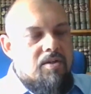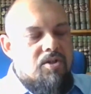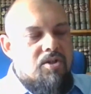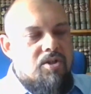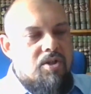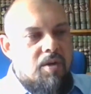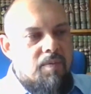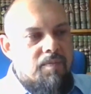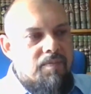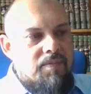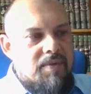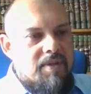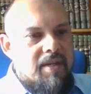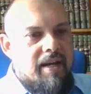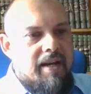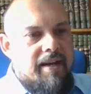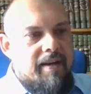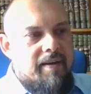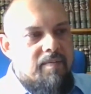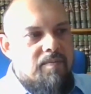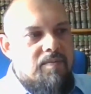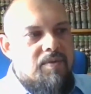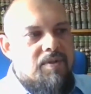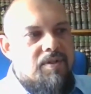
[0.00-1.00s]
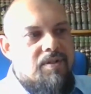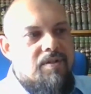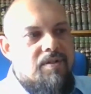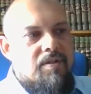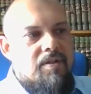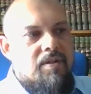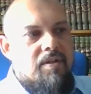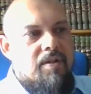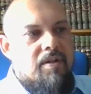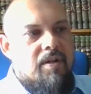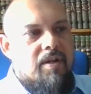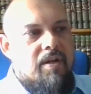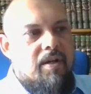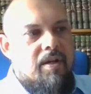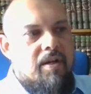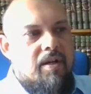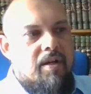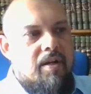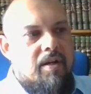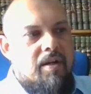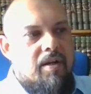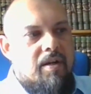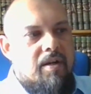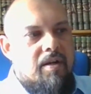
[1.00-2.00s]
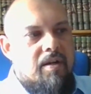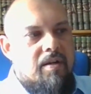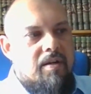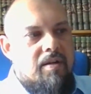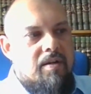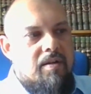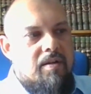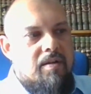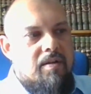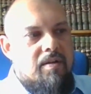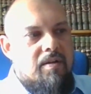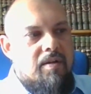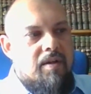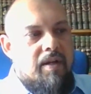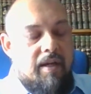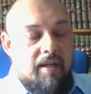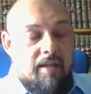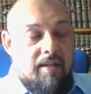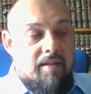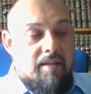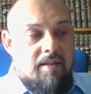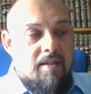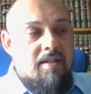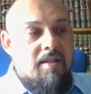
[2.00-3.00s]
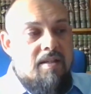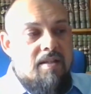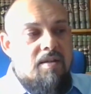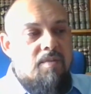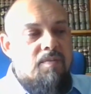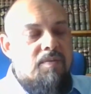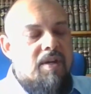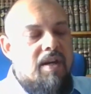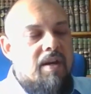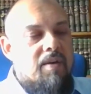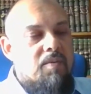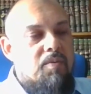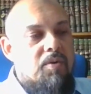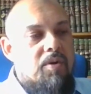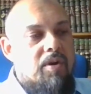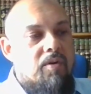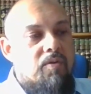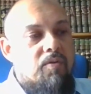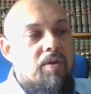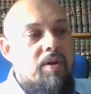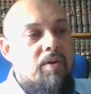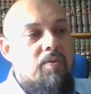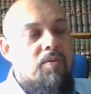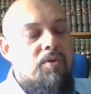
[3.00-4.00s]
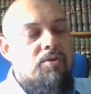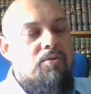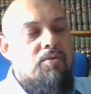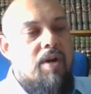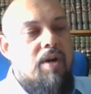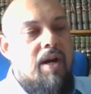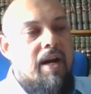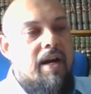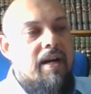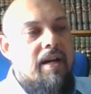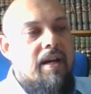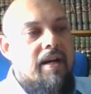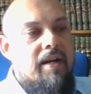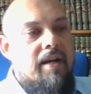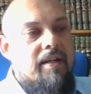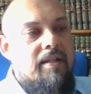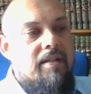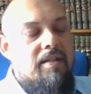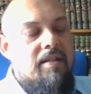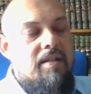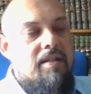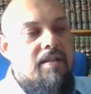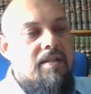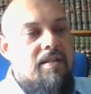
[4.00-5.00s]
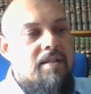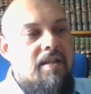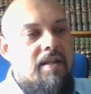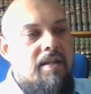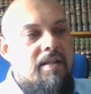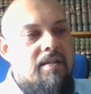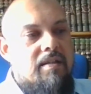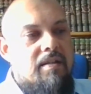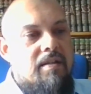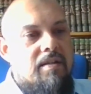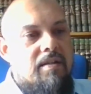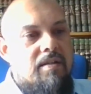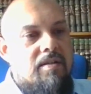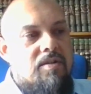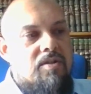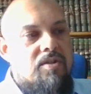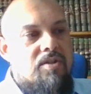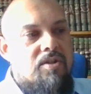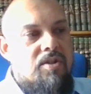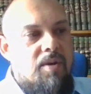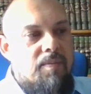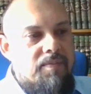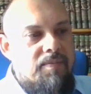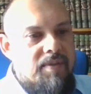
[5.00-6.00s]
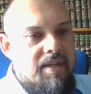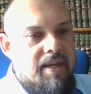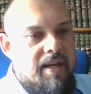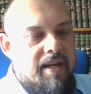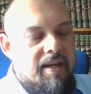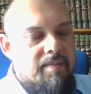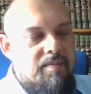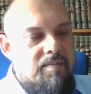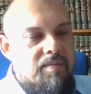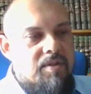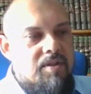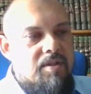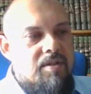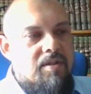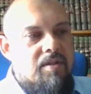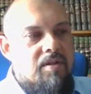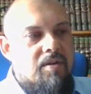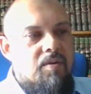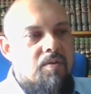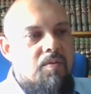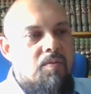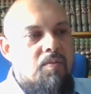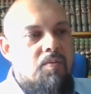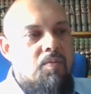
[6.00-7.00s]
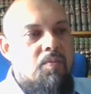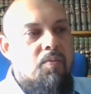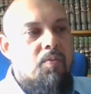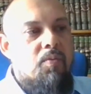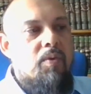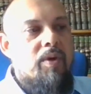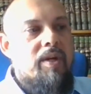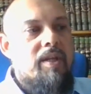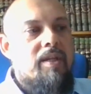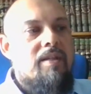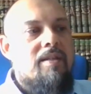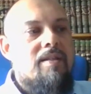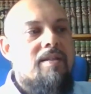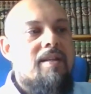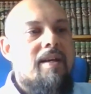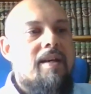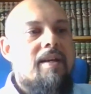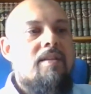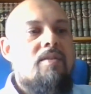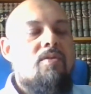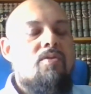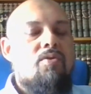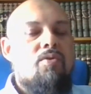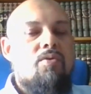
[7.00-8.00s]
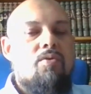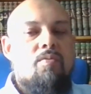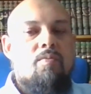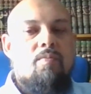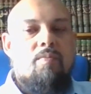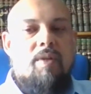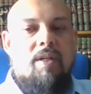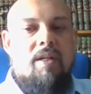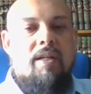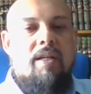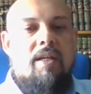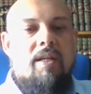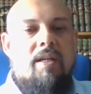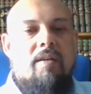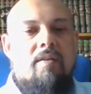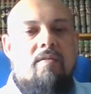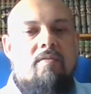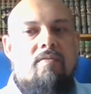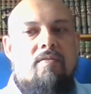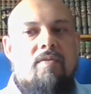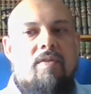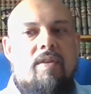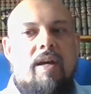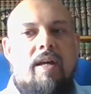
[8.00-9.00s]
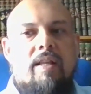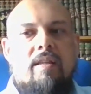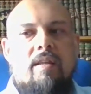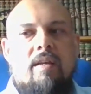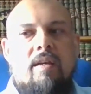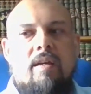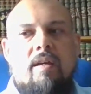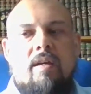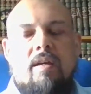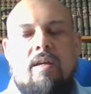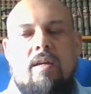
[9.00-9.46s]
sometimes, uh, uh, this is something I, want, I really want to highlight, is that sometimes we tend to believe that